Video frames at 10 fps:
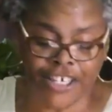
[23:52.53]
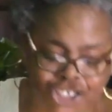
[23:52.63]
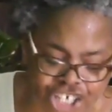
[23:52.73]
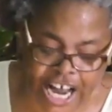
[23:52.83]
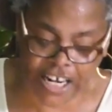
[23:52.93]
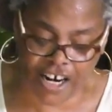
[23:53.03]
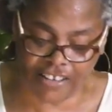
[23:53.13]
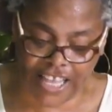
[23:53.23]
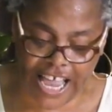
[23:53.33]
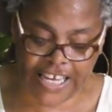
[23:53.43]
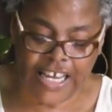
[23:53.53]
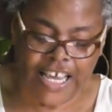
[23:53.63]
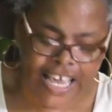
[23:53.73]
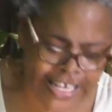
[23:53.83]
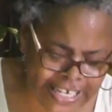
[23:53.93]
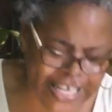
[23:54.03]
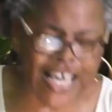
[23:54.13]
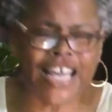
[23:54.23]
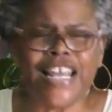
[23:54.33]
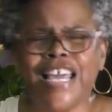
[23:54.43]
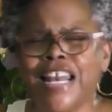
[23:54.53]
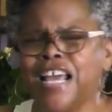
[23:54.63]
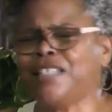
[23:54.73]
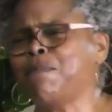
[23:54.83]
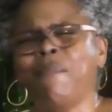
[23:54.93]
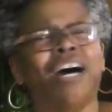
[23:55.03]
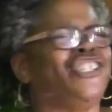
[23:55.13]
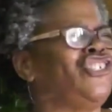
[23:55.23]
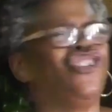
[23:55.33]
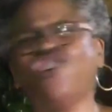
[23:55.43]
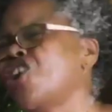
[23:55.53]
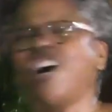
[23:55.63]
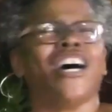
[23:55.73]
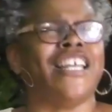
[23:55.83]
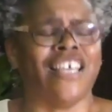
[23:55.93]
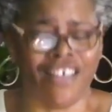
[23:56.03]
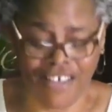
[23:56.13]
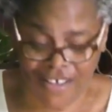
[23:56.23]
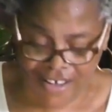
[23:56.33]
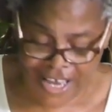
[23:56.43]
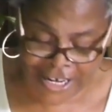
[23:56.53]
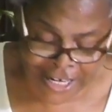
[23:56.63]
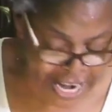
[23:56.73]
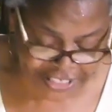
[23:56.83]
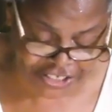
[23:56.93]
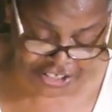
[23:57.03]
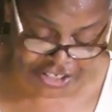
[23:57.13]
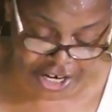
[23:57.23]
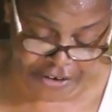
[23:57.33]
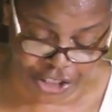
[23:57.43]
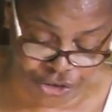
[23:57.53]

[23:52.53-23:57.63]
and shine our light and get in as much good and necessary